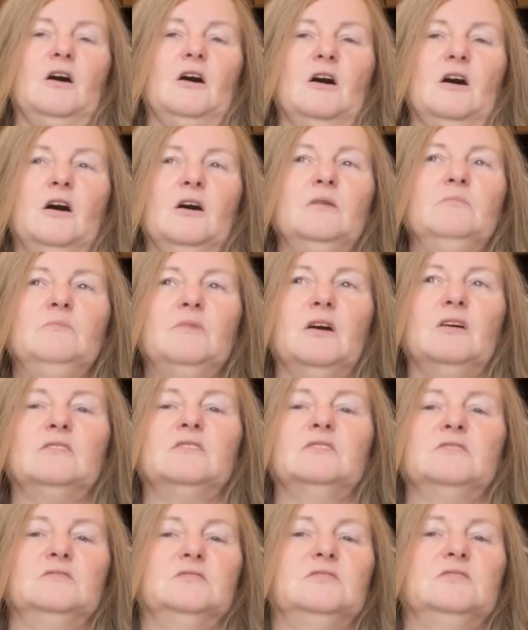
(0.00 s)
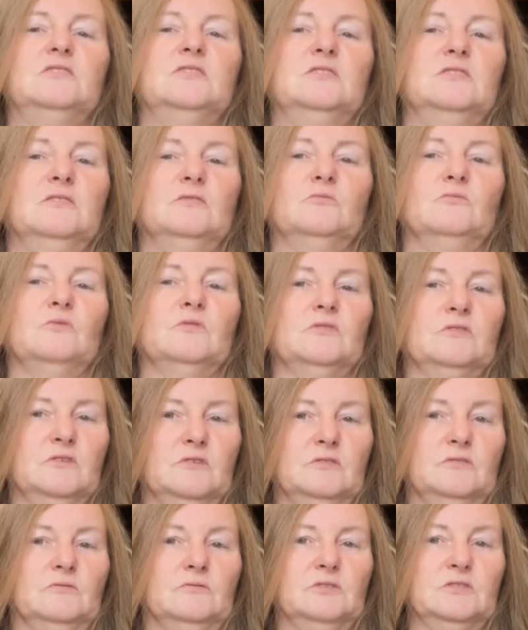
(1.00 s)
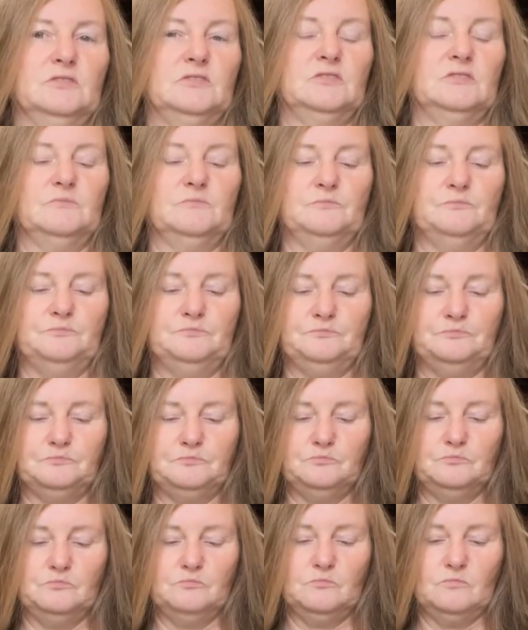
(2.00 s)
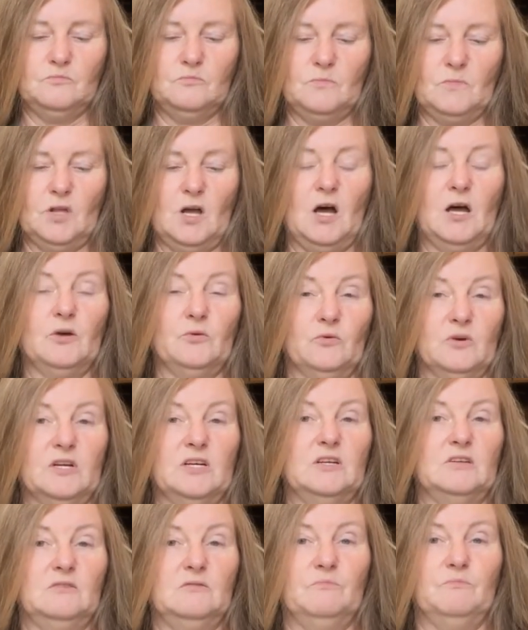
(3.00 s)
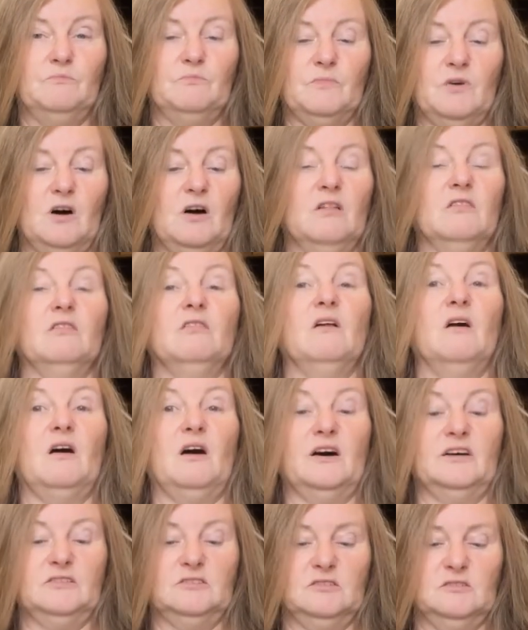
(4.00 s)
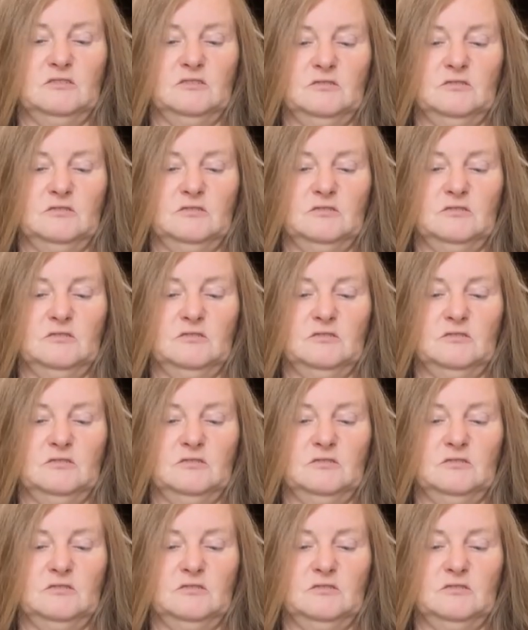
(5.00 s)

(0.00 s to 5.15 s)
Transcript: not content with ignorance. I read a lot.